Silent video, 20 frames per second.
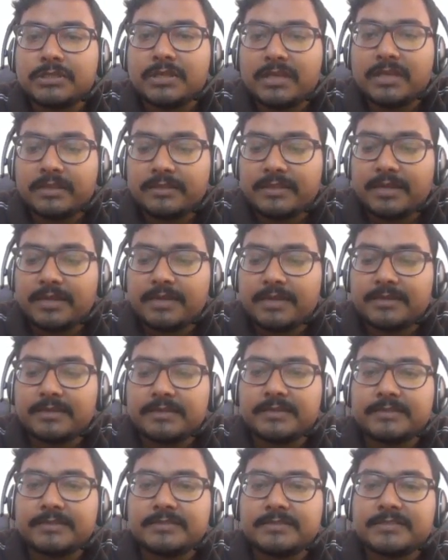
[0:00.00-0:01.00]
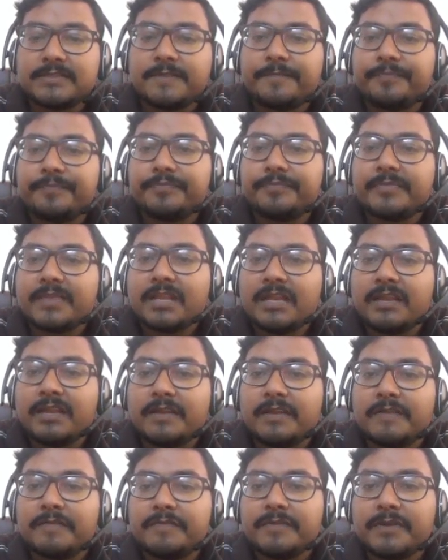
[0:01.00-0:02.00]
and that is
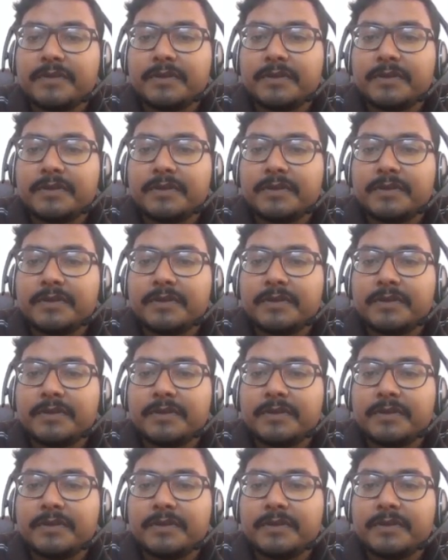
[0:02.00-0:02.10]
if